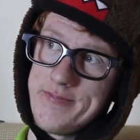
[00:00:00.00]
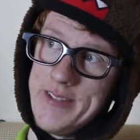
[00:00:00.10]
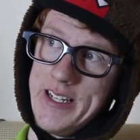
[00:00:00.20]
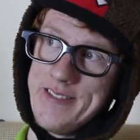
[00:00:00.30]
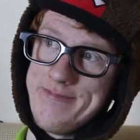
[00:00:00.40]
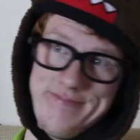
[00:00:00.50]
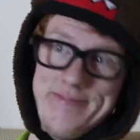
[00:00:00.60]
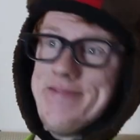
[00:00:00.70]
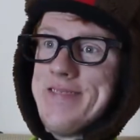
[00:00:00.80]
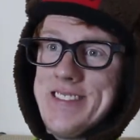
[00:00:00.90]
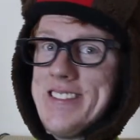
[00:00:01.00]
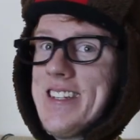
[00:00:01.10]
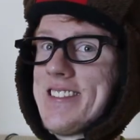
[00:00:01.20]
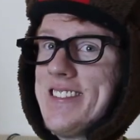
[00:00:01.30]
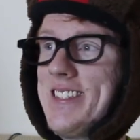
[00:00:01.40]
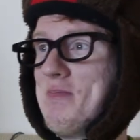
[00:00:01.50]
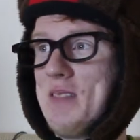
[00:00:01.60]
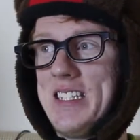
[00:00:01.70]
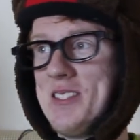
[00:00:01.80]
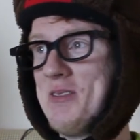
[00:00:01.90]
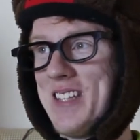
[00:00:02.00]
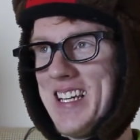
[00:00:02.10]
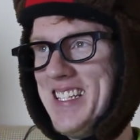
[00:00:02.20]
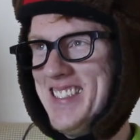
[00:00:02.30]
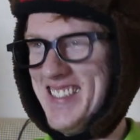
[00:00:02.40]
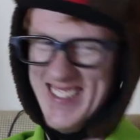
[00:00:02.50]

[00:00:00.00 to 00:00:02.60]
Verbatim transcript: Well, sucks to be you then.